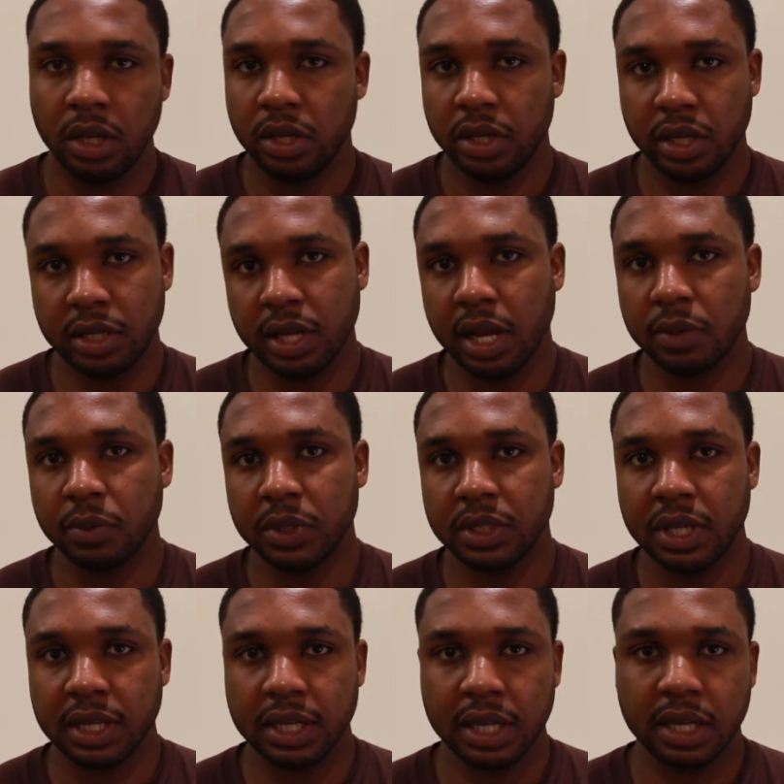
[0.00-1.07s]
you're done with
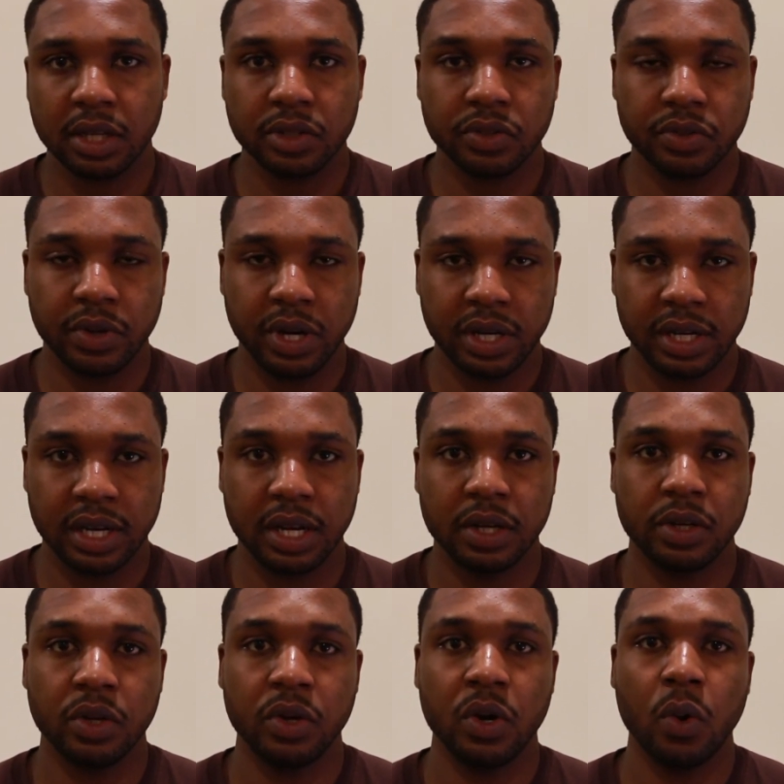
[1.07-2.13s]
technical training
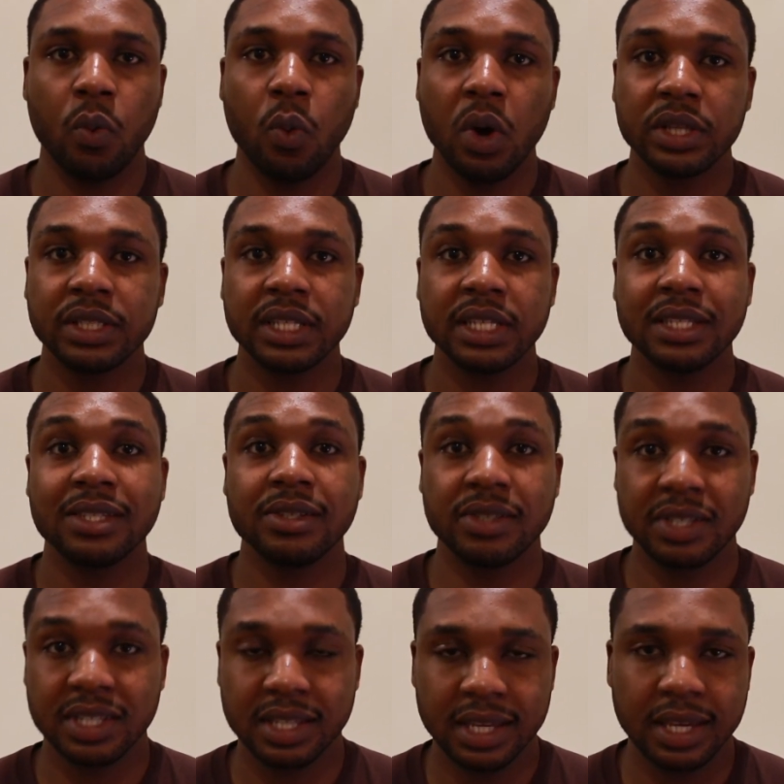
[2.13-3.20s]
and you're wanting to
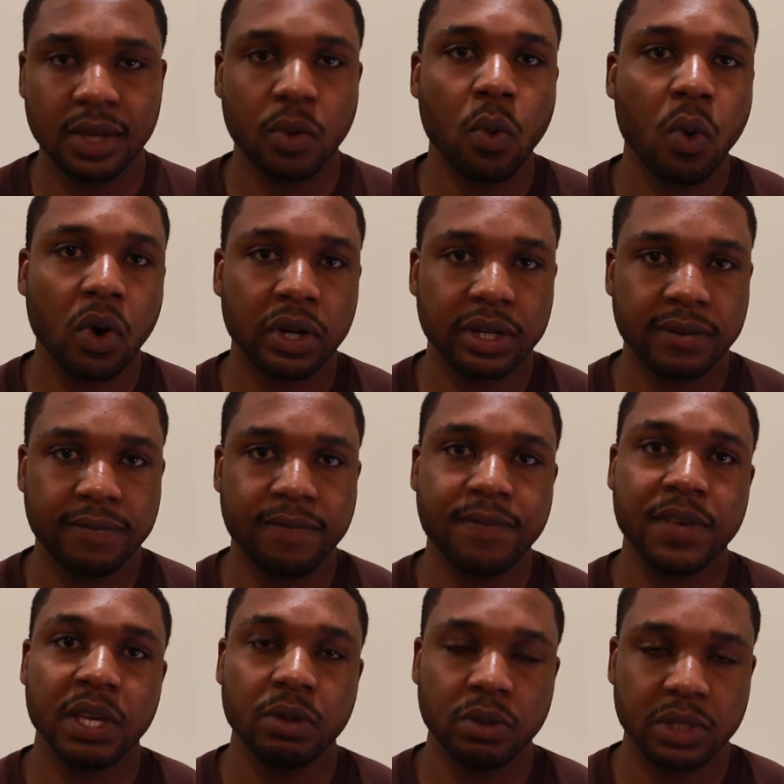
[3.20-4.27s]
see what it
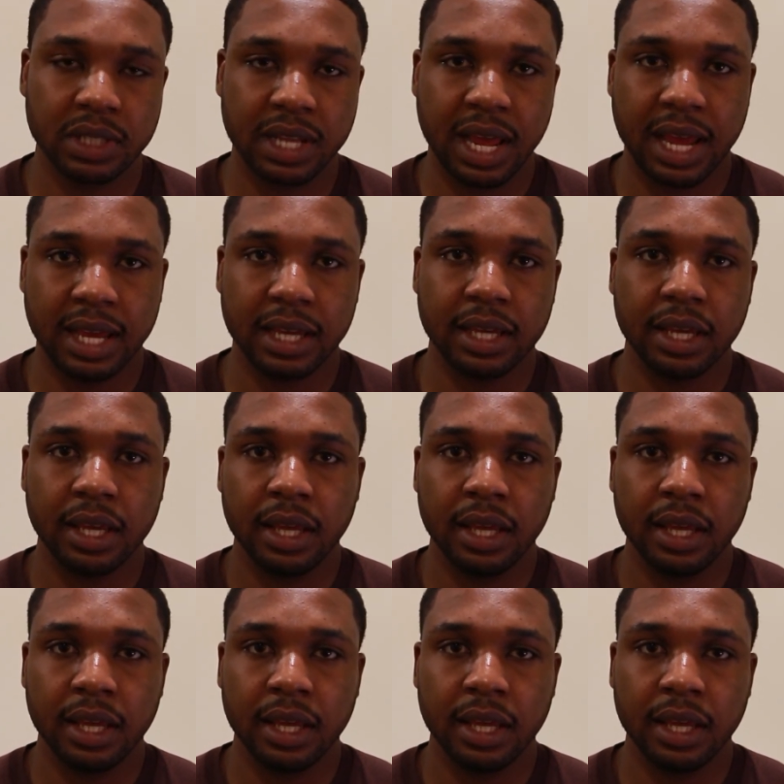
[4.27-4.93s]
feels like